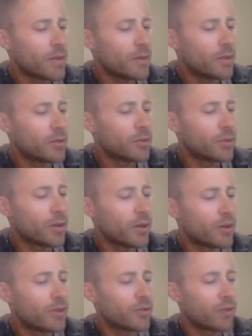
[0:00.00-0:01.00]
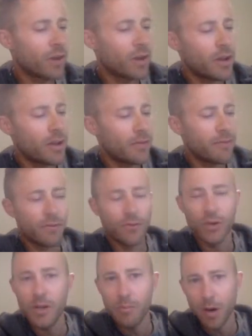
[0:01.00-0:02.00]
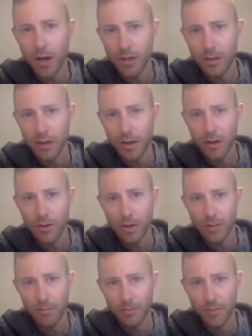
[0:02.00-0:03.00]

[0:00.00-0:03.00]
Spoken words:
is we are going to draw a free body diagram.